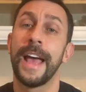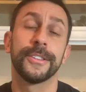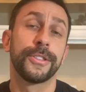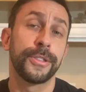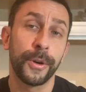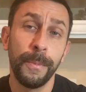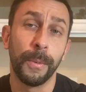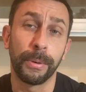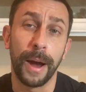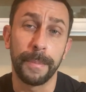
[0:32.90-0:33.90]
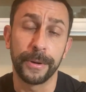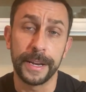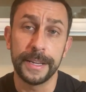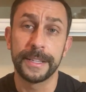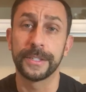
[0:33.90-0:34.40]
has thermal
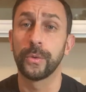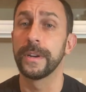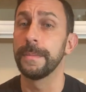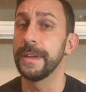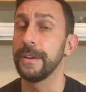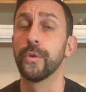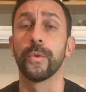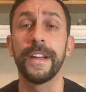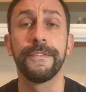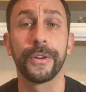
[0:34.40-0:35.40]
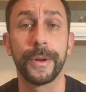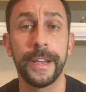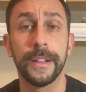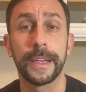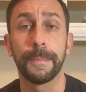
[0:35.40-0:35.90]
properties that's going to be great for your
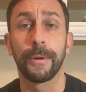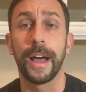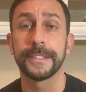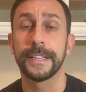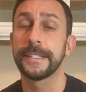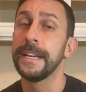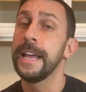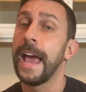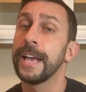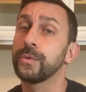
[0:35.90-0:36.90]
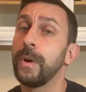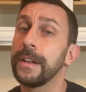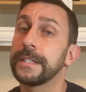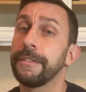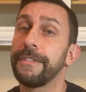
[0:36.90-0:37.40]
healing process, as well
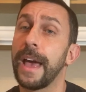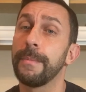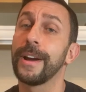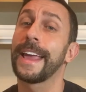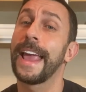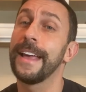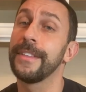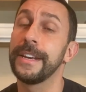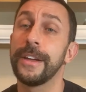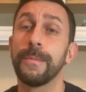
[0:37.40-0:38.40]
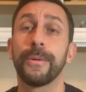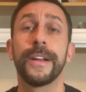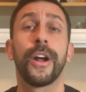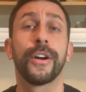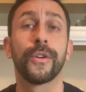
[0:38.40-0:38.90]
as the fabric and the
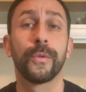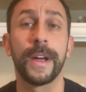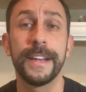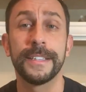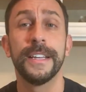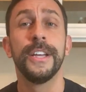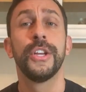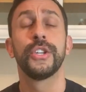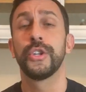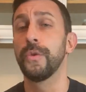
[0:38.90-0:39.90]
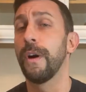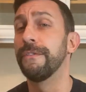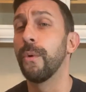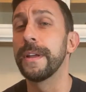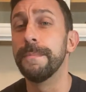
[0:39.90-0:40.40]
neoprene are great to
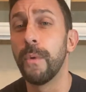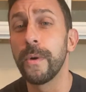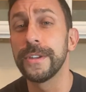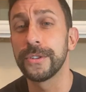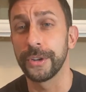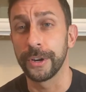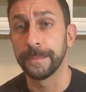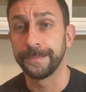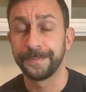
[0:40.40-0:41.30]
avoid moisture.